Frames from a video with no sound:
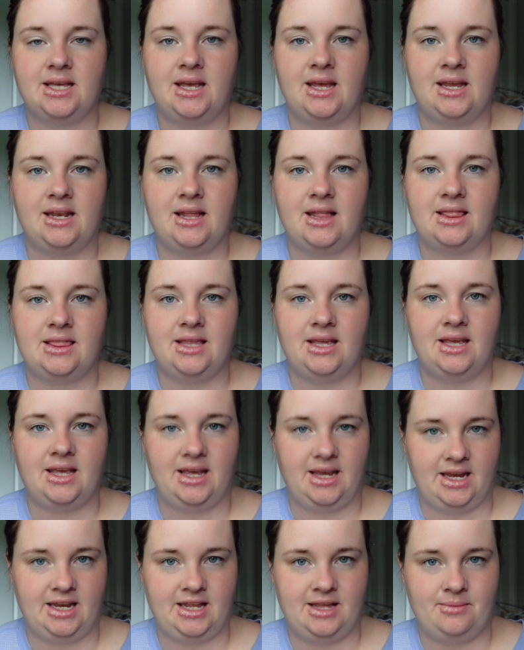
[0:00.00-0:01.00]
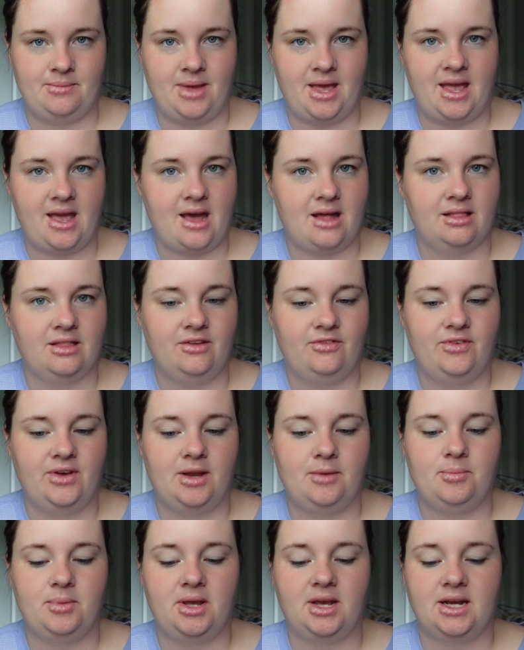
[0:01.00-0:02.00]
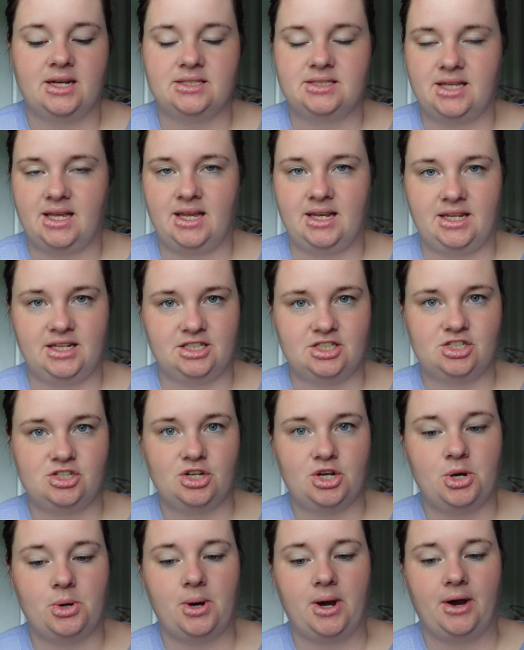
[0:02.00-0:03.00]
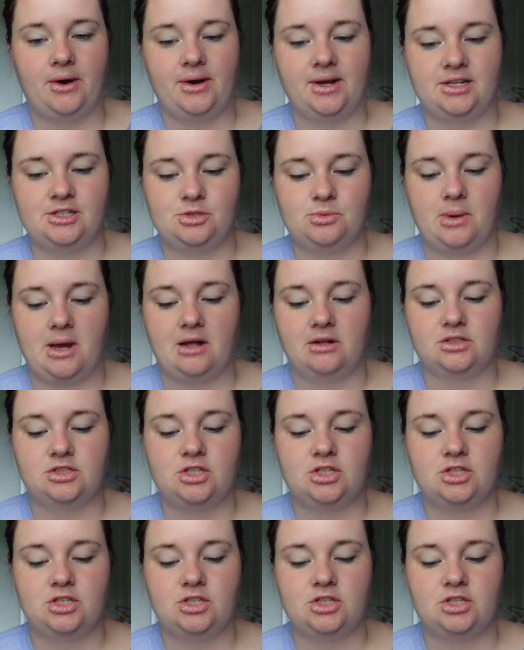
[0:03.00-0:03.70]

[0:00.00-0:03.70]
in the Itty May elephant because it needs to go out as well.